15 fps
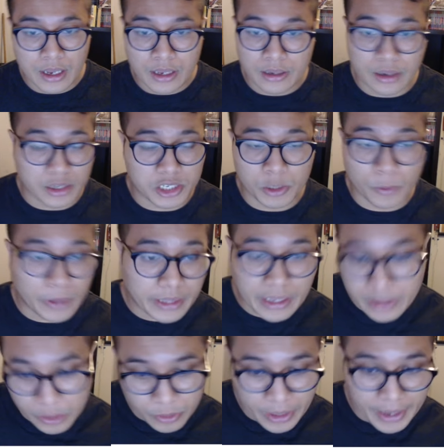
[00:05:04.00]
Not sure why they
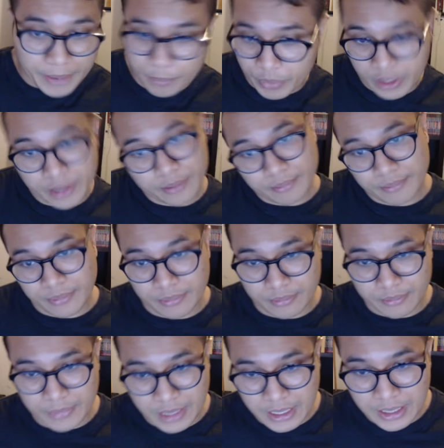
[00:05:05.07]
do that, but
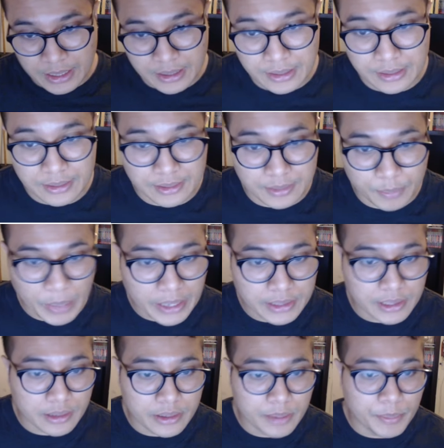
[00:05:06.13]
it's
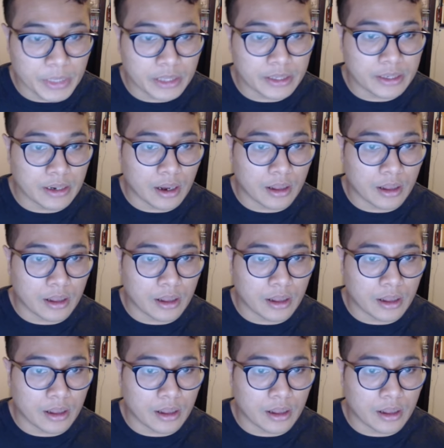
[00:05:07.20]
basically $1 million.